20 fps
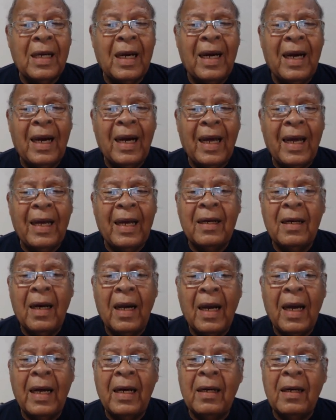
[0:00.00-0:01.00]
The, li- the
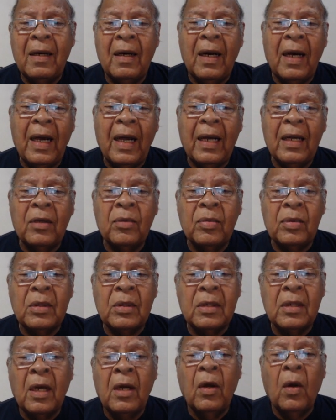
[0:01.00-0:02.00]
line and length
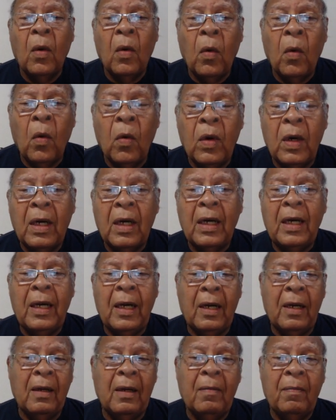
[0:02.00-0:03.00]
was
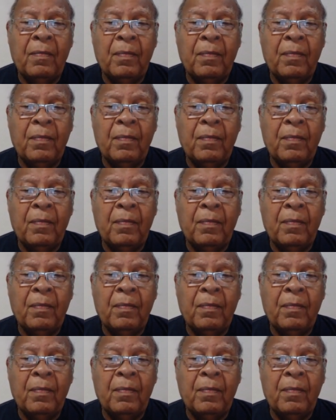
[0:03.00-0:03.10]
only